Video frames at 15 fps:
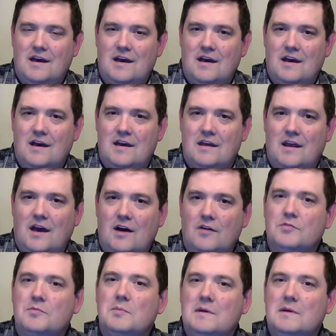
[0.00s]
It
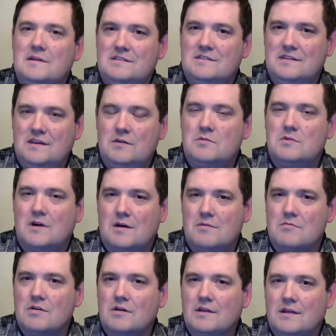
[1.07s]
helps me to see what I'm
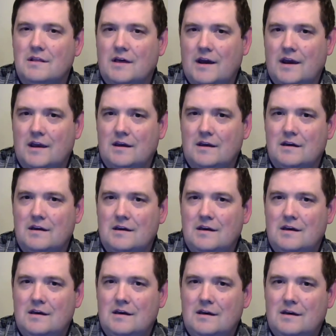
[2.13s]
really like.
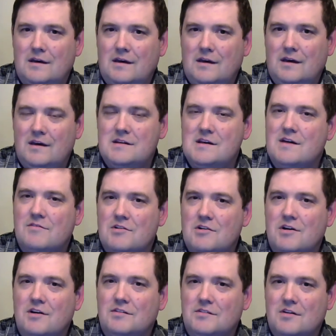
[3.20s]
And to have an
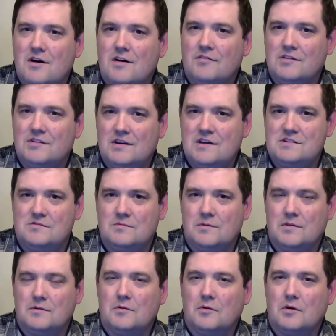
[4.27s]
honest conversation with the
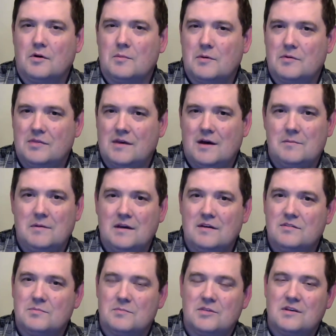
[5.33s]
Lord about that. Because
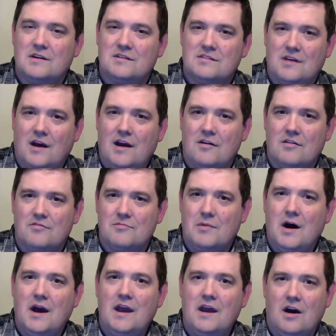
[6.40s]
the desire of
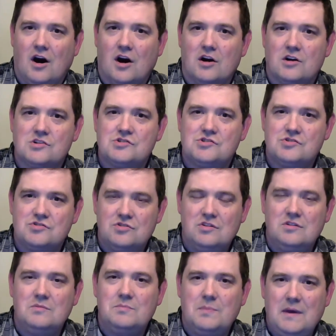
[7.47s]
my heart
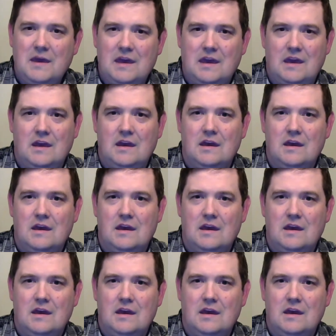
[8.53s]
should be